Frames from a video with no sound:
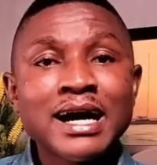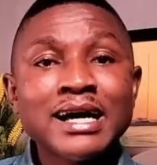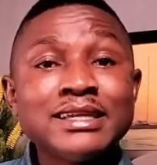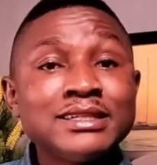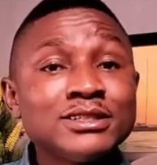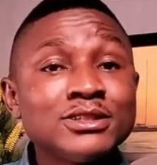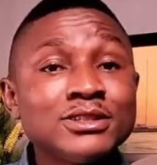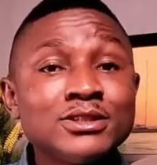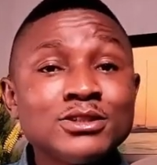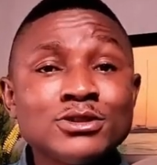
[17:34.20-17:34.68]

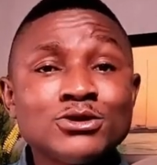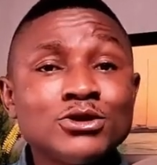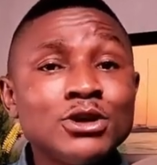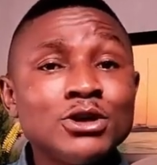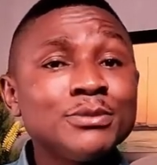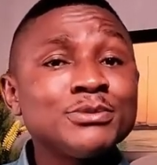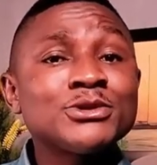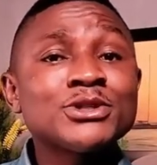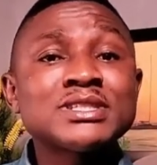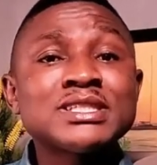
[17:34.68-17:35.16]
And
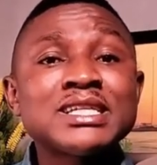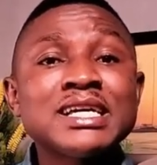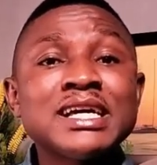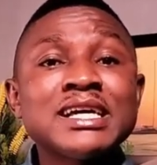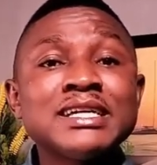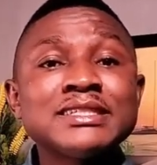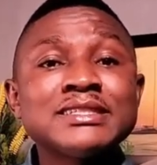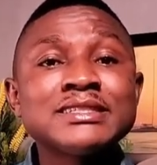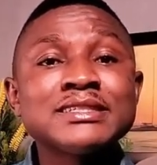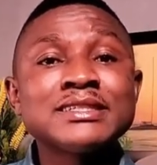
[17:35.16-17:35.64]
scripture
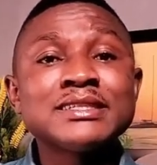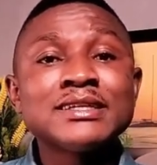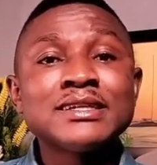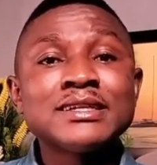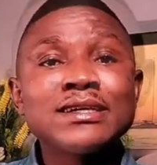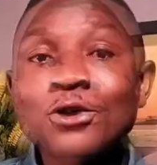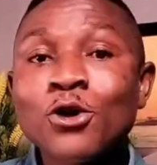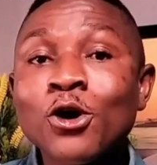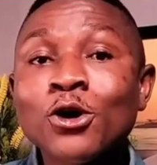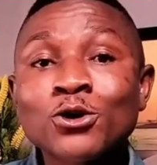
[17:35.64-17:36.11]
says,
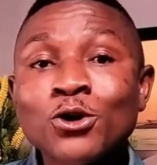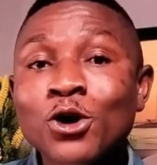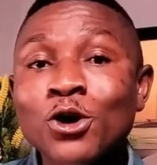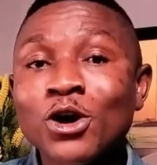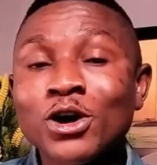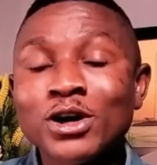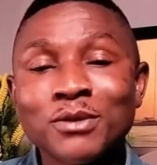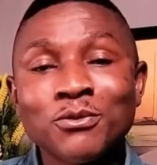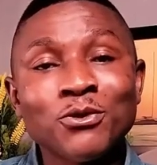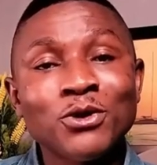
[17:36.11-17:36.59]
God
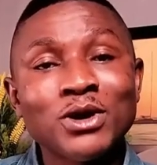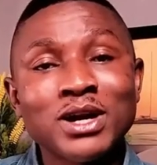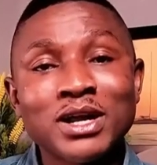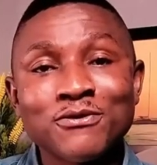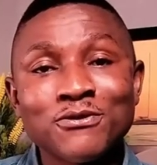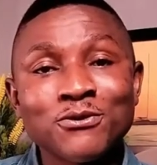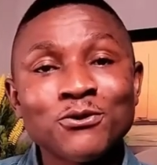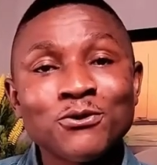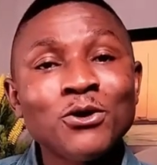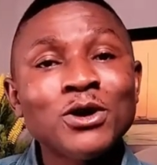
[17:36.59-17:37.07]
called him,
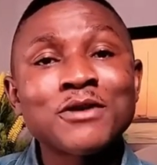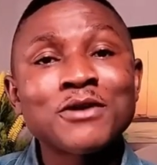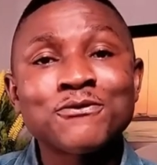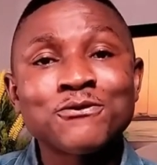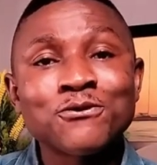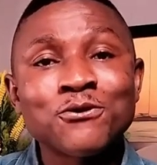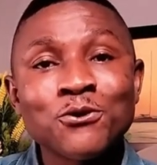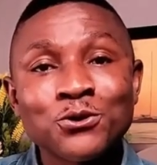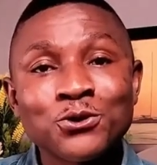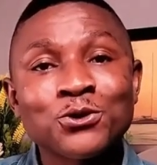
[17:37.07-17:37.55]
what a
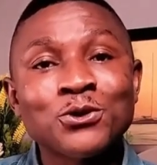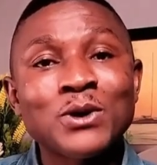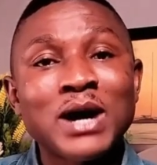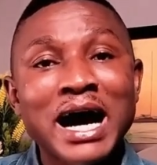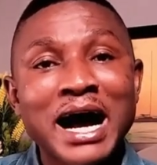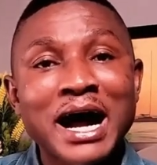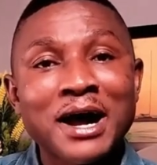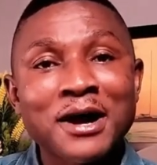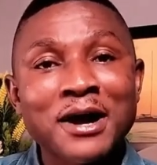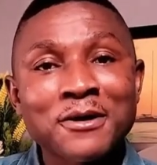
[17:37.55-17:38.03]
fool you
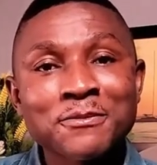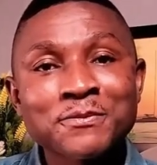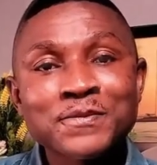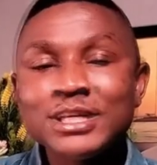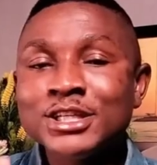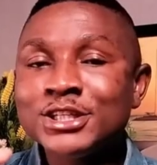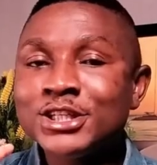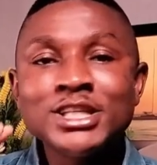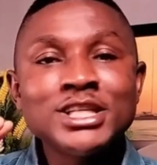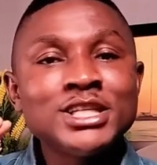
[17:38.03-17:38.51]
are.
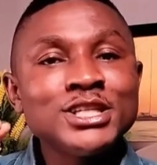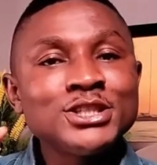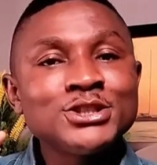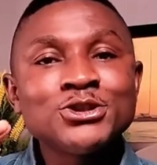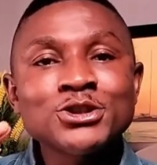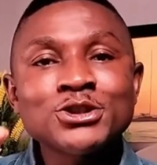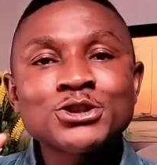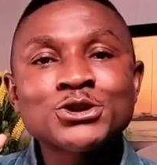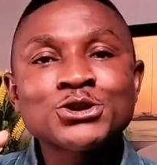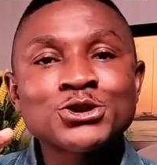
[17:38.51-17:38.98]
It
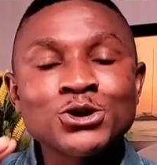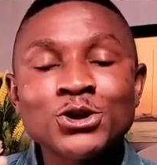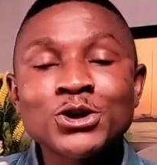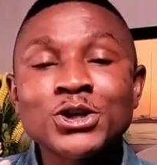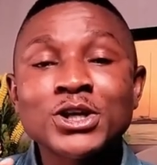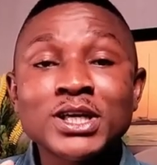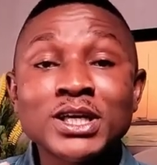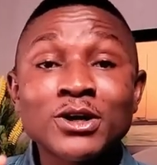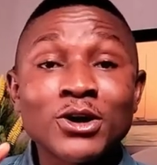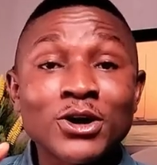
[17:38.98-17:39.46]
is just
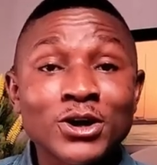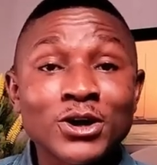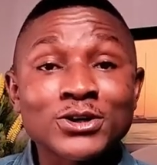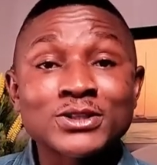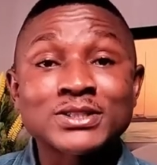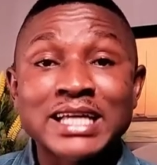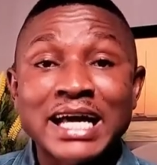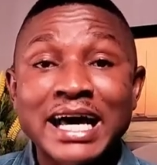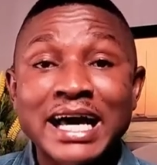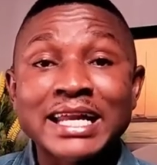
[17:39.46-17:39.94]
showing
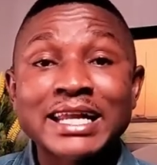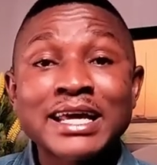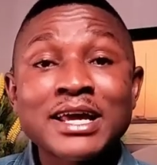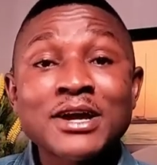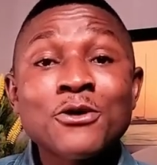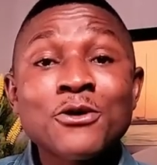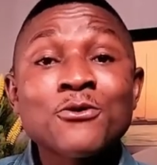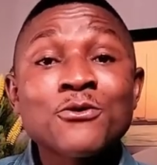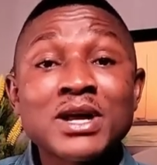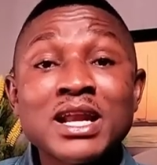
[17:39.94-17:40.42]
us that
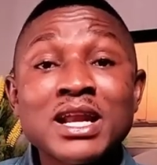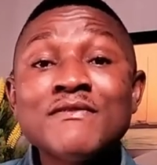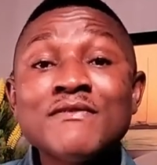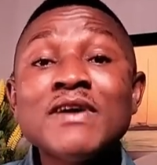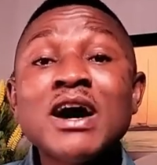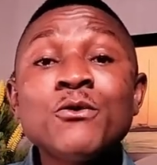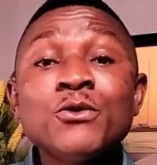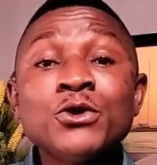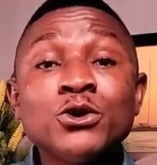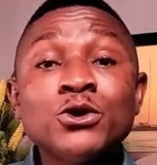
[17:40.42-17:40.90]

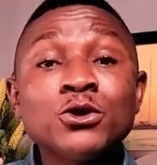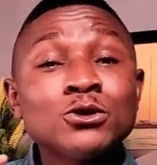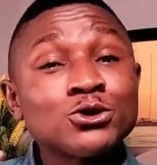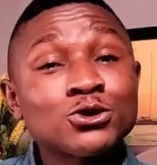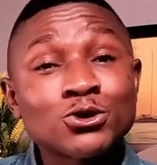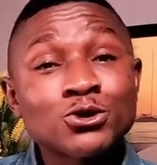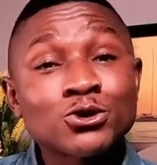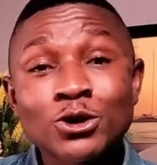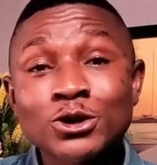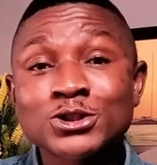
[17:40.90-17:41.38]
whenever we
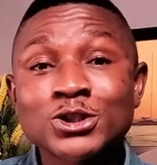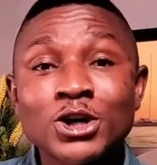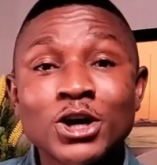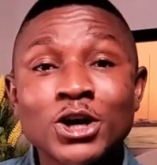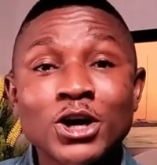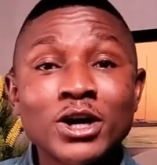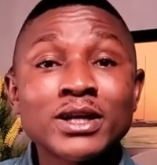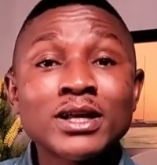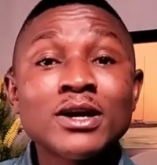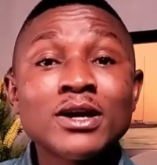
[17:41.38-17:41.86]
don't trust
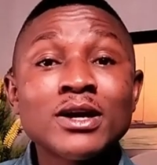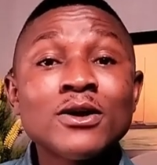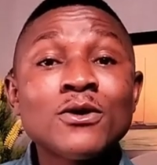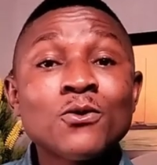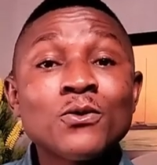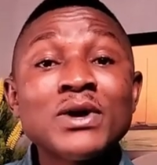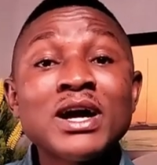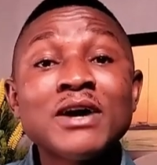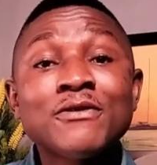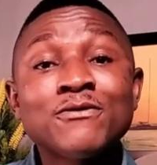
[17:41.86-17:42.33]
God,
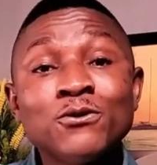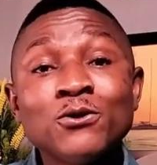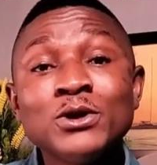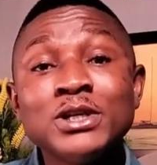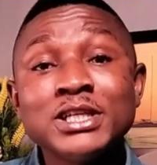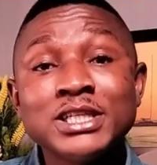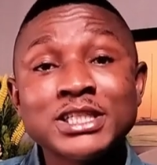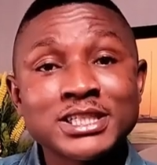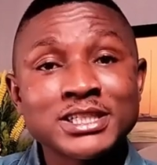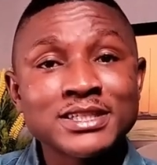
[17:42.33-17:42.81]
we are
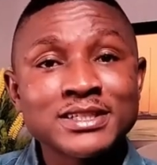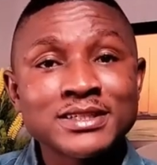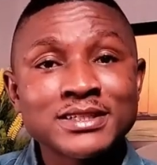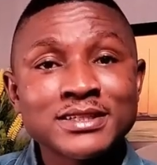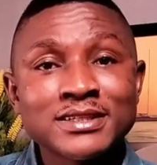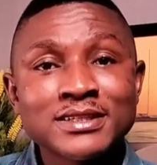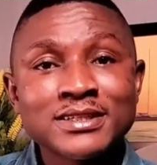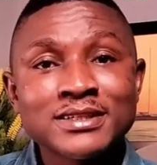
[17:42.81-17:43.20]
foolish.